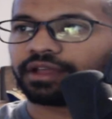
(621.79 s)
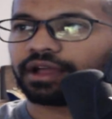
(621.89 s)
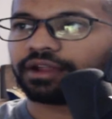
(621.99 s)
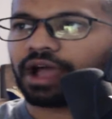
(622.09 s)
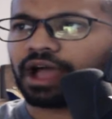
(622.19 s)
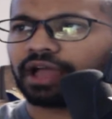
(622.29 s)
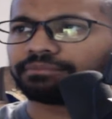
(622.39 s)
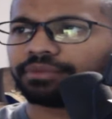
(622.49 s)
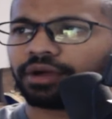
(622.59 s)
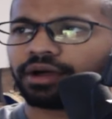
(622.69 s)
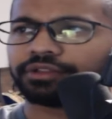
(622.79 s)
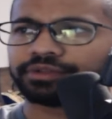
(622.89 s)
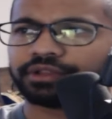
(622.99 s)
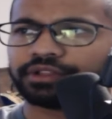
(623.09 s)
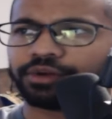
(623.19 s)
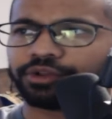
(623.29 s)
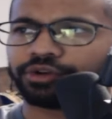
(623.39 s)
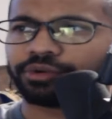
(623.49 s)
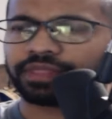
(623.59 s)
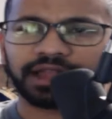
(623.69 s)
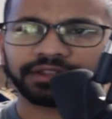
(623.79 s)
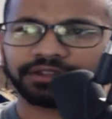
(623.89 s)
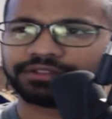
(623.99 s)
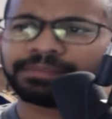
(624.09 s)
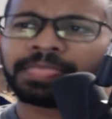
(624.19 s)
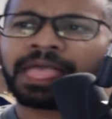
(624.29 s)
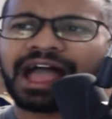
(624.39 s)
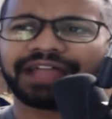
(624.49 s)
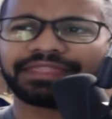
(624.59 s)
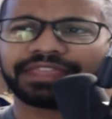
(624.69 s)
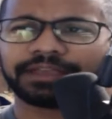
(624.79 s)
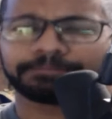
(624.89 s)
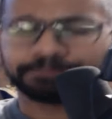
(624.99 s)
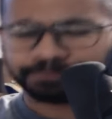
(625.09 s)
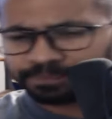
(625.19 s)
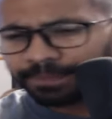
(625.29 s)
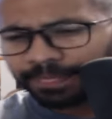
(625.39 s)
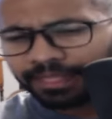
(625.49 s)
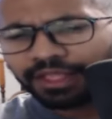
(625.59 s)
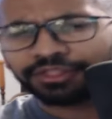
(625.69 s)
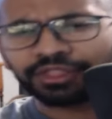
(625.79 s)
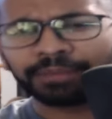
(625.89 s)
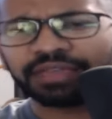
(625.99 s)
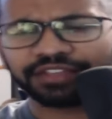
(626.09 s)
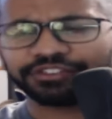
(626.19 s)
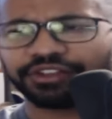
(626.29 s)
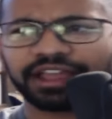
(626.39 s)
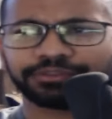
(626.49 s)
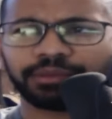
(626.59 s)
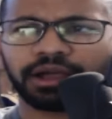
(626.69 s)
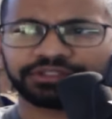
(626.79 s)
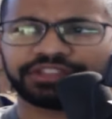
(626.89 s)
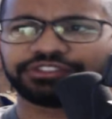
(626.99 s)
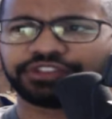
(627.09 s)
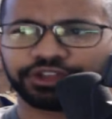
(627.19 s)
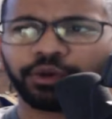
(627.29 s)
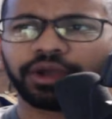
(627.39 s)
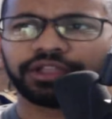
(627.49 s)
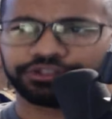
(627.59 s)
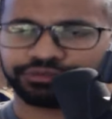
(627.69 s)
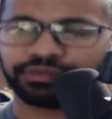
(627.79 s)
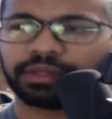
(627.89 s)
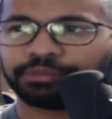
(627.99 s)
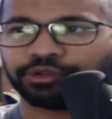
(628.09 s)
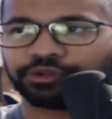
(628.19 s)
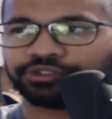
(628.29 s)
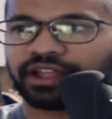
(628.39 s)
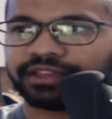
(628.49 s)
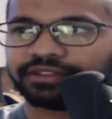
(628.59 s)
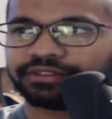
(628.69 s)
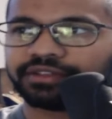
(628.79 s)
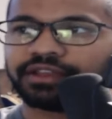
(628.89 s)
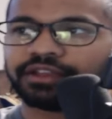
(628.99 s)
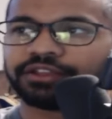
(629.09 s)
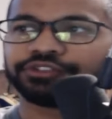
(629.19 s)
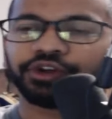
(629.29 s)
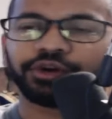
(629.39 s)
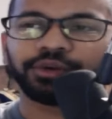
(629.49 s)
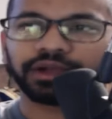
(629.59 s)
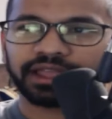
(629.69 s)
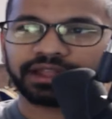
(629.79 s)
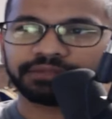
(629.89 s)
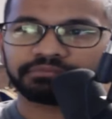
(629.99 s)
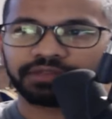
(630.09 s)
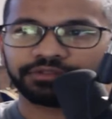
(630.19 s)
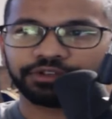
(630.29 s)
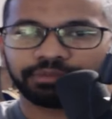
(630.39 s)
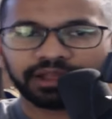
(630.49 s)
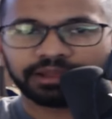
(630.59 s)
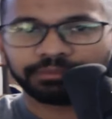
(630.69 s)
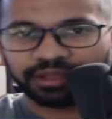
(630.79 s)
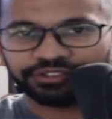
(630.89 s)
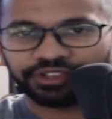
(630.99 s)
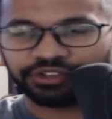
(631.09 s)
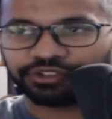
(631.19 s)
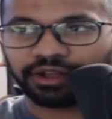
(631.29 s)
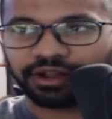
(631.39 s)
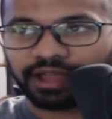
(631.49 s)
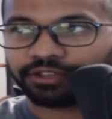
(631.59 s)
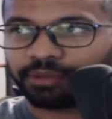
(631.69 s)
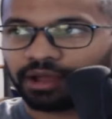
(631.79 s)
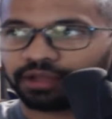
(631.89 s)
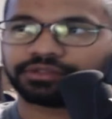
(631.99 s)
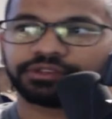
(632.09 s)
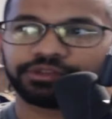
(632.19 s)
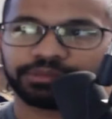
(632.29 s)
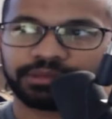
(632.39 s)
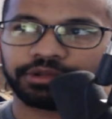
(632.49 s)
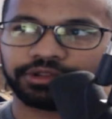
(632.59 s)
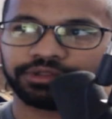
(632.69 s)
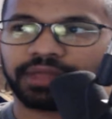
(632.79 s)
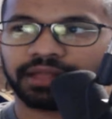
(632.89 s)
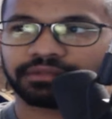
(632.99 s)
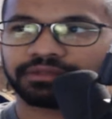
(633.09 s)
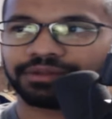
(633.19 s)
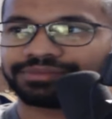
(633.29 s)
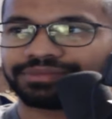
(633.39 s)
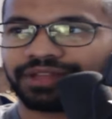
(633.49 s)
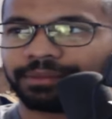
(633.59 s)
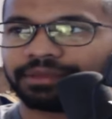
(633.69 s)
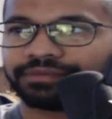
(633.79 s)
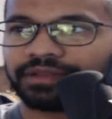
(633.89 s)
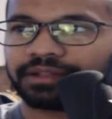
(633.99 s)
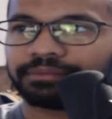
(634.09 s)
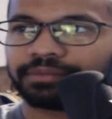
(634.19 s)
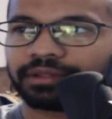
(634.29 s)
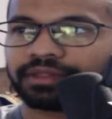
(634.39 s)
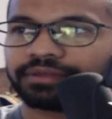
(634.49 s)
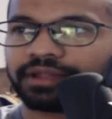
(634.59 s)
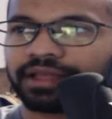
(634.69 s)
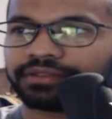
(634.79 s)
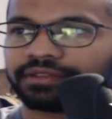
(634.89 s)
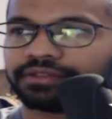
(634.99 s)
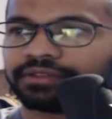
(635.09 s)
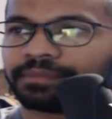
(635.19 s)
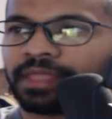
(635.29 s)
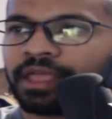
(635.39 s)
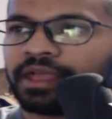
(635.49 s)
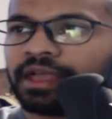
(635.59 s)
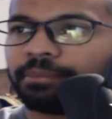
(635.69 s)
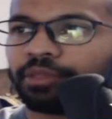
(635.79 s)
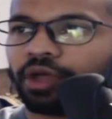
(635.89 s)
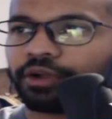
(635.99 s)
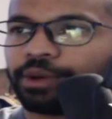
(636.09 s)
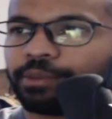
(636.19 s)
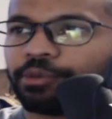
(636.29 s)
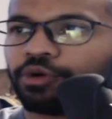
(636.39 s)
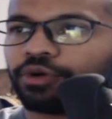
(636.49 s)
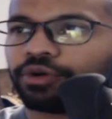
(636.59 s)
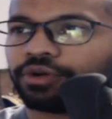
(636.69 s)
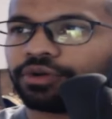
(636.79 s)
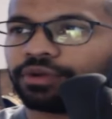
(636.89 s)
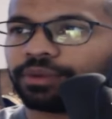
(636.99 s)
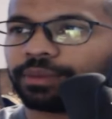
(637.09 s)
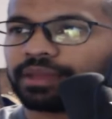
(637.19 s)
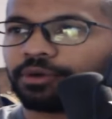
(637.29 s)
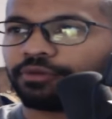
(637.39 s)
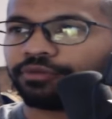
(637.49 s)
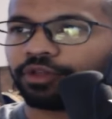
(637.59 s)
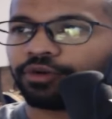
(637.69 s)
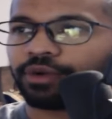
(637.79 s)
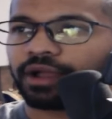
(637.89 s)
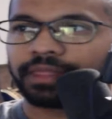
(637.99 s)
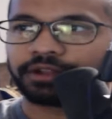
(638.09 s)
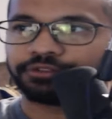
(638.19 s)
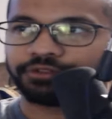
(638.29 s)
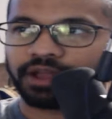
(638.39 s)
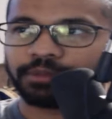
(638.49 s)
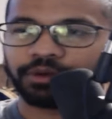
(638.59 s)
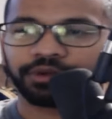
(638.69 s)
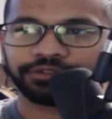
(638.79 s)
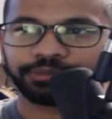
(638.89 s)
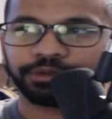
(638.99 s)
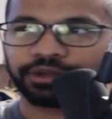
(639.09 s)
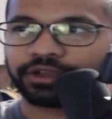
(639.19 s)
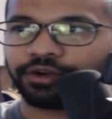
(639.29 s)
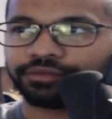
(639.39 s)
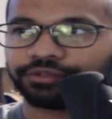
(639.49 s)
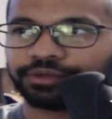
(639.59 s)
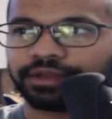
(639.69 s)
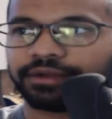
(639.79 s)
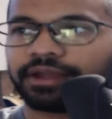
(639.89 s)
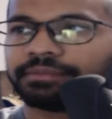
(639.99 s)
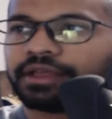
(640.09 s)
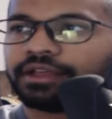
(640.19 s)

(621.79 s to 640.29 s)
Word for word: I, don't, I honestly don't know what that does. I think the PS on Xbox is going to go ahead and just flip your settings. So, again, if you're playing PlayStation on Xbox, you'll be able to do that. So, not a big fan, but leave it as is. Block Rumble, Rainbow Flow, and then Drive Mode if you're playing Call of Duty. All right.